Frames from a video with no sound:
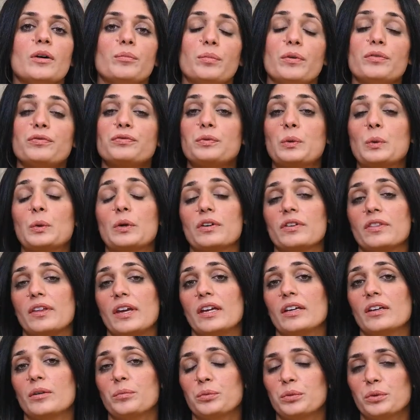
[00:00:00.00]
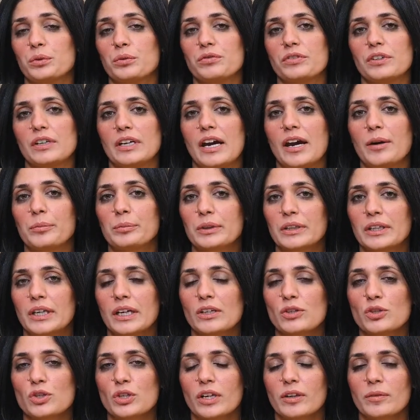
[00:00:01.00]
before they approve the
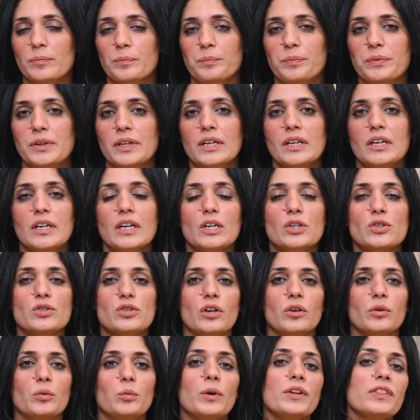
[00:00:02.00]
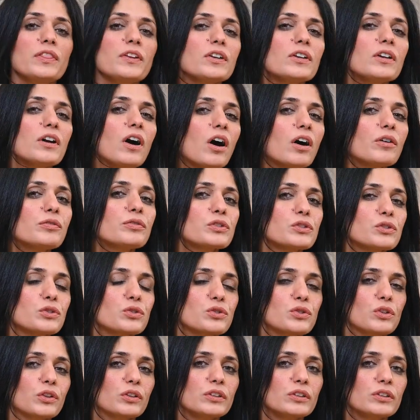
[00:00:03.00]
application. So what their officers are